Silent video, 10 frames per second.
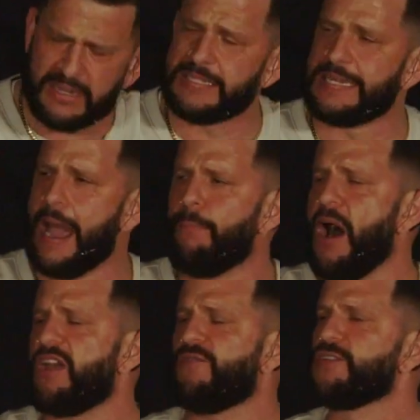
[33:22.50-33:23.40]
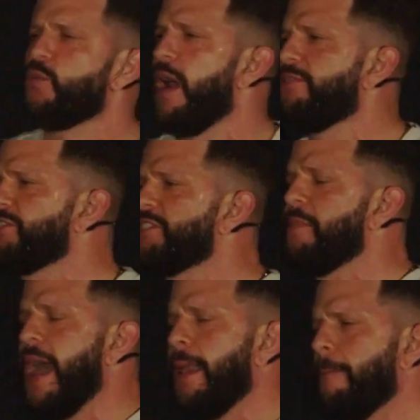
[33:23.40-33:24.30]
Because now Potiphar's wife, she's
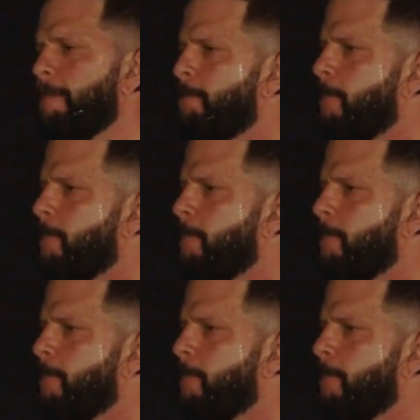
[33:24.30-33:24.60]
mad